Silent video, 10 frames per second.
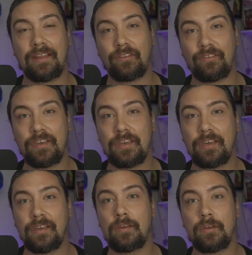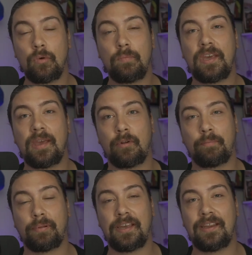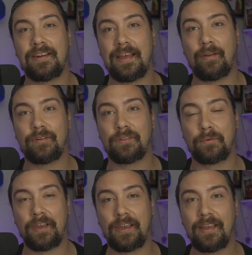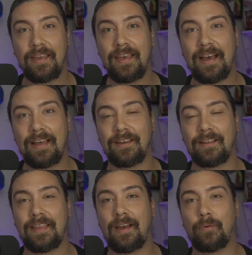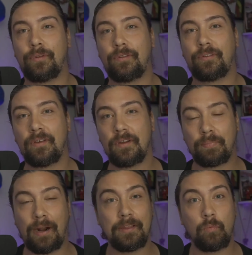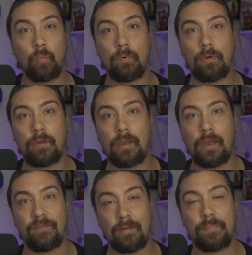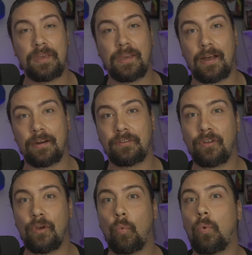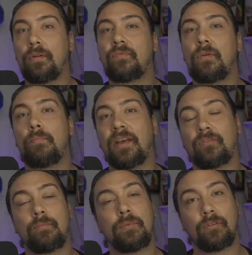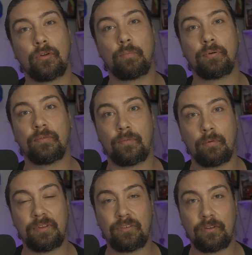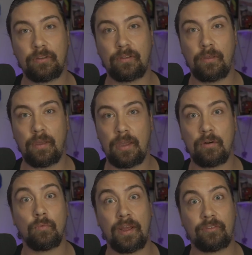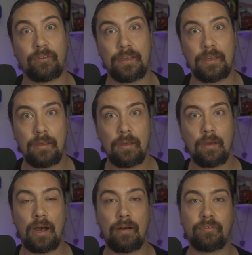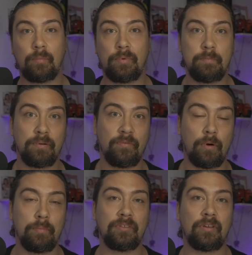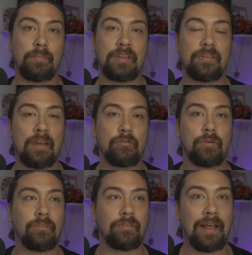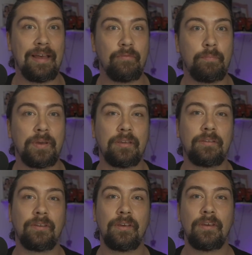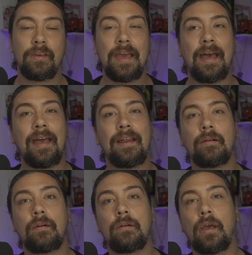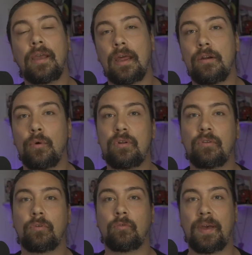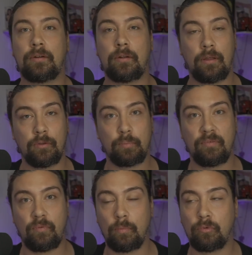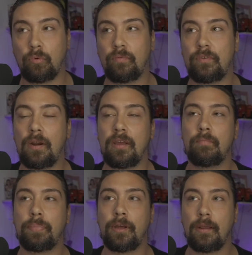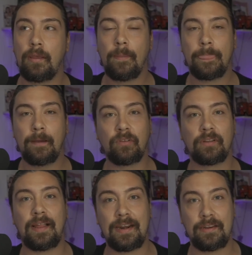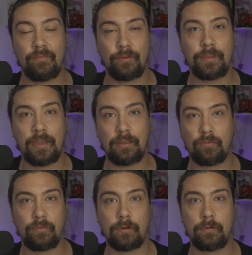seeing you being able to play it down to the ring, I thought that was probably if I'm being honest, one of the best musical performances in wrestling of somebody performing somebody's entrance live. Because, yeah, and again, no disrespect to other performers who have done it, but there's a lot of different things for